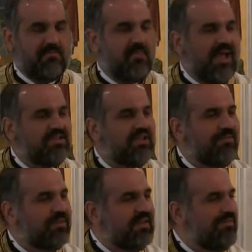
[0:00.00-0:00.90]
Imagine
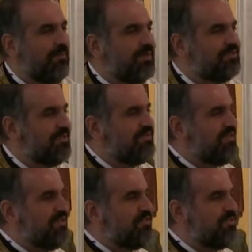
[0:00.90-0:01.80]
if we didn't have a picture of
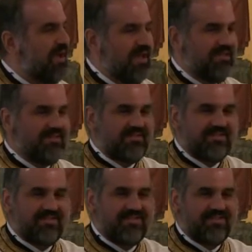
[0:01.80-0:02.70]
Jesus
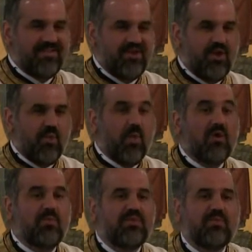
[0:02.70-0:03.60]
Christ.
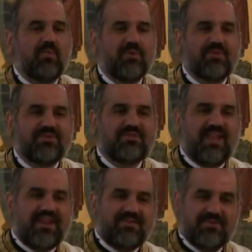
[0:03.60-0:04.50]
What would the world
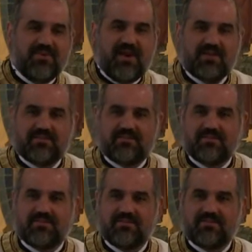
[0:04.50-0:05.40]
say to
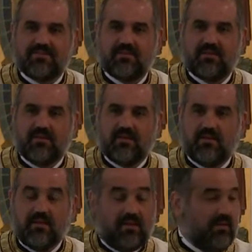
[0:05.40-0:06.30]
us?
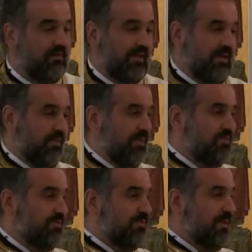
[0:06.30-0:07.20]
Clearly, he
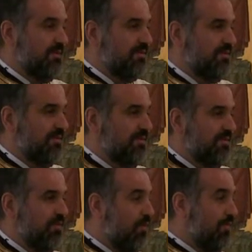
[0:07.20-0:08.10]
wasn't real.
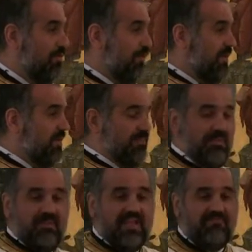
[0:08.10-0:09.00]
All the real
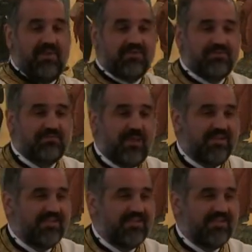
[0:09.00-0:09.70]
people have pictures